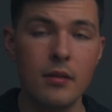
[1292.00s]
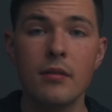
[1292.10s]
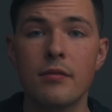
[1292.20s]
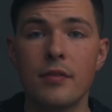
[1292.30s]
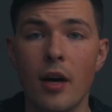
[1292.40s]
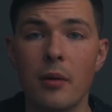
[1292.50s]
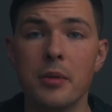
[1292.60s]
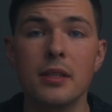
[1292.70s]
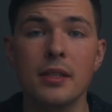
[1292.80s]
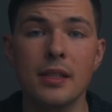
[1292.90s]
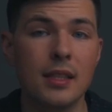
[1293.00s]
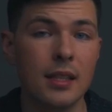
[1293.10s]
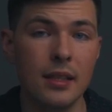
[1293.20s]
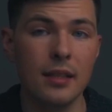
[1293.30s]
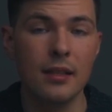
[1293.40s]
phenomenally
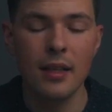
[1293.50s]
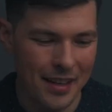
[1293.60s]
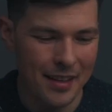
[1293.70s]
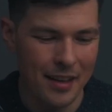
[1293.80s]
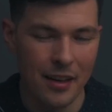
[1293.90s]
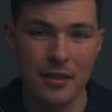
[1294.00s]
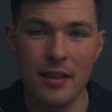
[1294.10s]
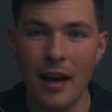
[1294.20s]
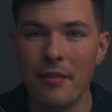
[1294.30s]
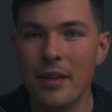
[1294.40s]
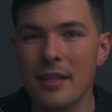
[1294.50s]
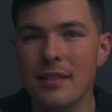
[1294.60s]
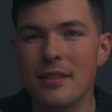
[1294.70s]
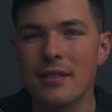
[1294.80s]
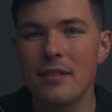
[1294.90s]
clean. On the
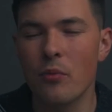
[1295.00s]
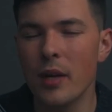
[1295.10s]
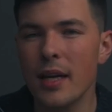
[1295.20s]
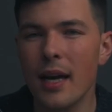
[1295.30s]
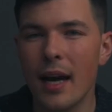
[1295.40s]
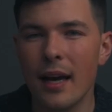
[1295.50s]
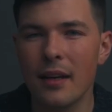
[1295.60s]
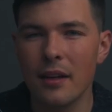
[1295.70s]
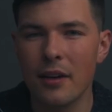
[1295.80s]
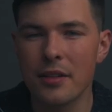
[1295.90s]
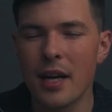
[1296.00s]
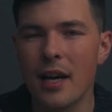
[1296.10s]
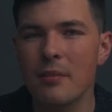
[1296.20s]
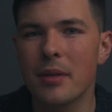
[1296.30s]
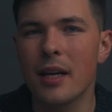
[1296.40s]
FX3, I had a hard
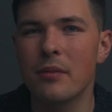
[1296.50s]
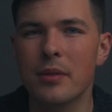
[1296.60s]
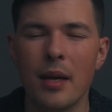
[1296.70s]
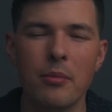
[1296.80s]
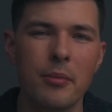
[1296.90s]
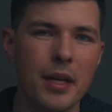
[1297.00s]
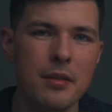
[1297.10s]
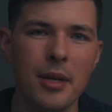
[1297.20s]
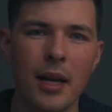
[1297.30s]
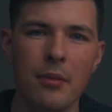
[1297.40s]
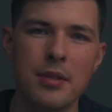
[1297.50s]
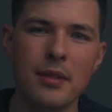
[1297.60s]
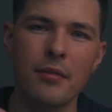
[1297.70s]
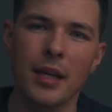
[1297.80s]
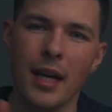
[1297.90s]
time kind of with cable management. I would
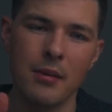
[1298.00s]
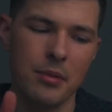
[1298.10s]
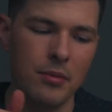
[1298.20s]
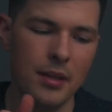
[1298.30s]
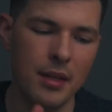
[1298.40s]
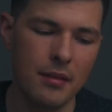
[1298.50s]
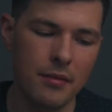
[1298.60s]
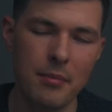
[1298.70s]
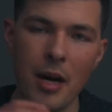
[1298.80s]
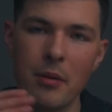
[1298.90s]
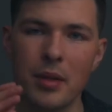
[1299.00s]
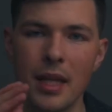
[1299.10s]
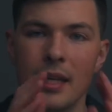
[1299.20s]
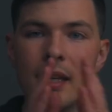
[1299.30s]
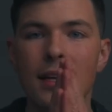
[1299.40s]
stuff it kind of between the V-mount
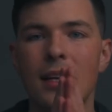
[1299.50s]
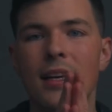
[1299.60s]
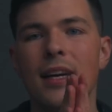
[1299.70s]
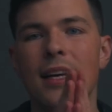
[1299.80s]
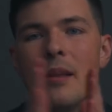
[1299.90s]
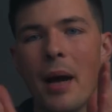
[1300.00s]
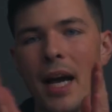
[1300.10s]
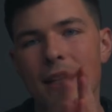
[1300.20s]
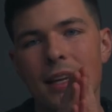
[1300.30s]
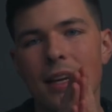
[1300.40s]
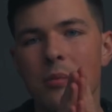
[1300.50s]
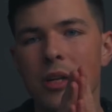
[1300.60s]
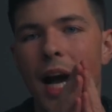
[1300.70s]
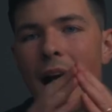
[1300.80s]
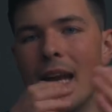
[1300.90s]
plate and the back of the camera
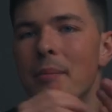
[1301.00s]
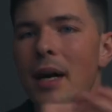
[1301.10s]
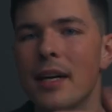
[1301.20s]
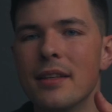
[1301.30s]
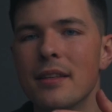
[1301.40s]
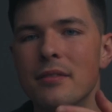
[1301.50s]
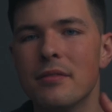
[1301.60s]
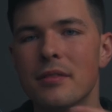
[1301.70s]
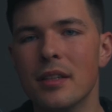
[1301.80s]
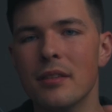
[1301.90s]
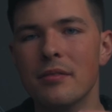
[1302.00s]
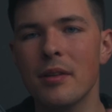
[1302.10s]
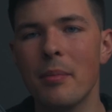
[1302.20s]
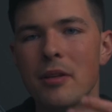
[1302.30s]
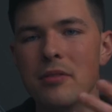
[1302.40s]
and hide it behind the
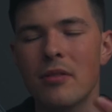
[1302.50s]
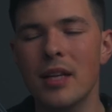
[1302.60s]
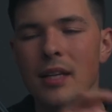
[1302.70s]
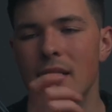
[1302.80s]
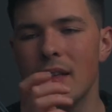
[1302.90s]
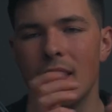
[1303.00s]
flip out screen.